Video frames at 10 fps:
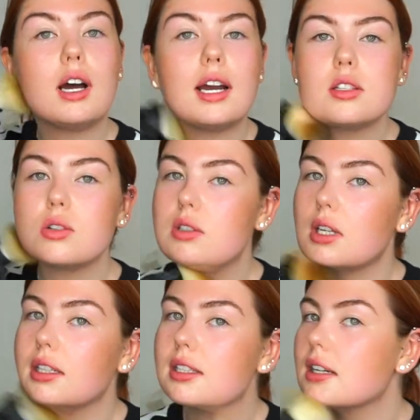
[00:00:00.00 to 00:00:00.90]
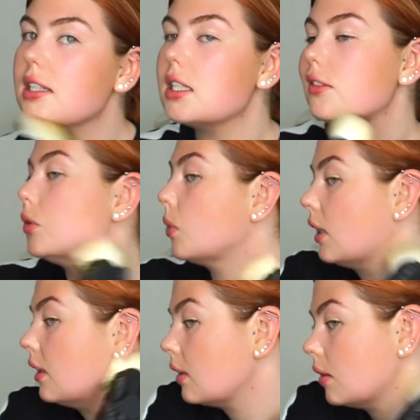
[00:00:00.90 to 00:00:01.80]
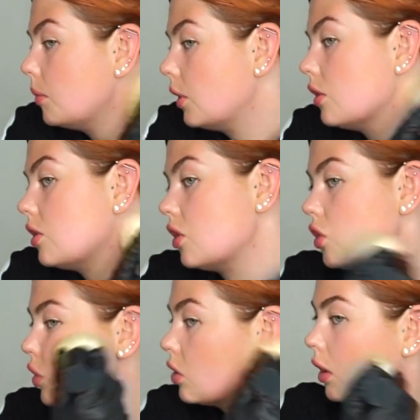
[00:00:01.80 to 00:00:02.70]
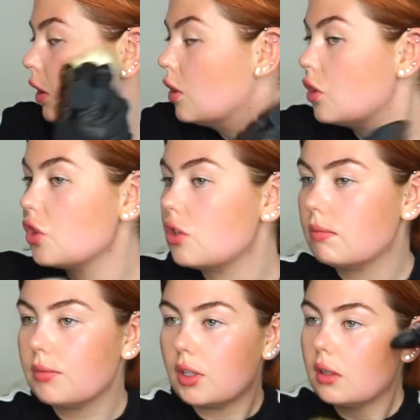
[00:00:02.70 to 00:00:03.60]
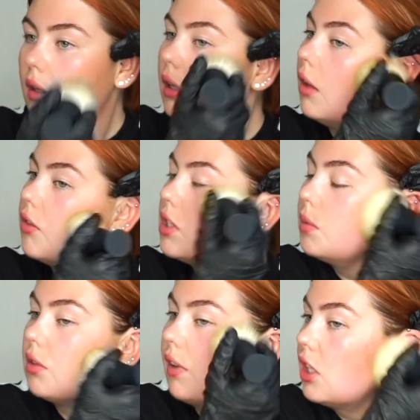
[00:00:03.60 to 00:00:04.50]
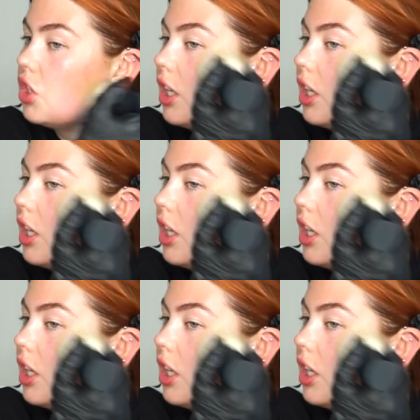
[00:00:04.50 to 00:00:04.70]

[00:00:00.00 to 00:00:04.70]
I sort of like this idea for work, because it's obviously with the right